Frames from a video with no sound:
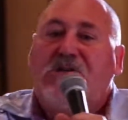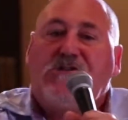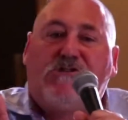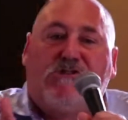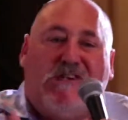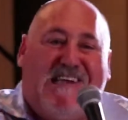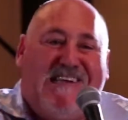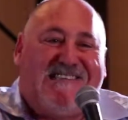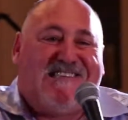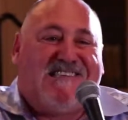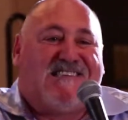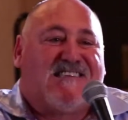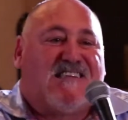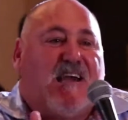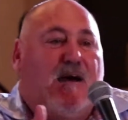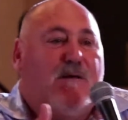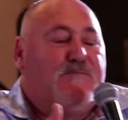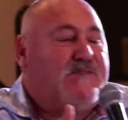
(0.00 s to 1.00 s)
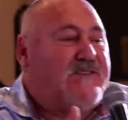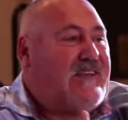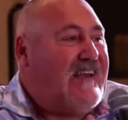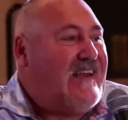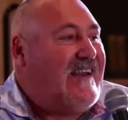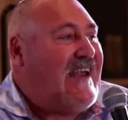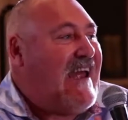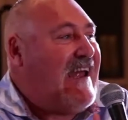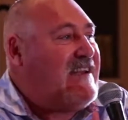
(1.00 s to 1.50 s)
Jesus comes
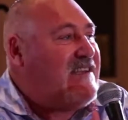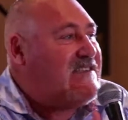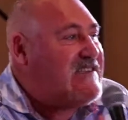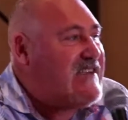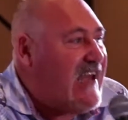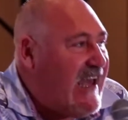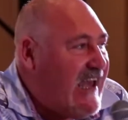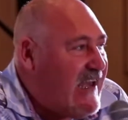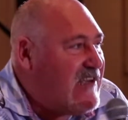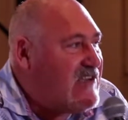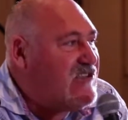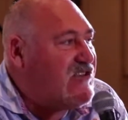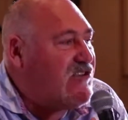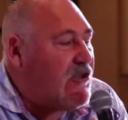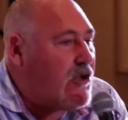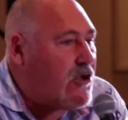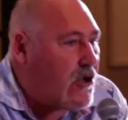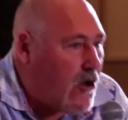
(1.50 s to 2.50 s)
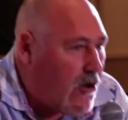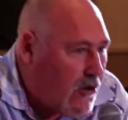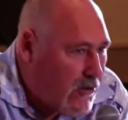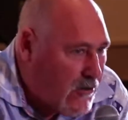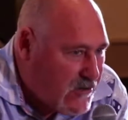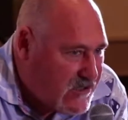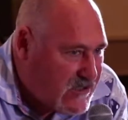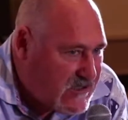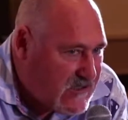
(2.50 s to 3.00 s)
in and takes the
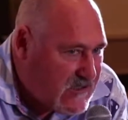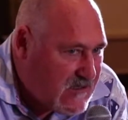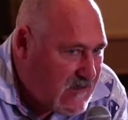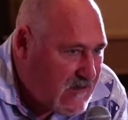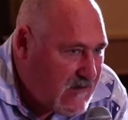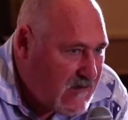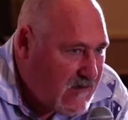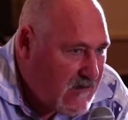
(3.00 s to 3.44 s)
curse.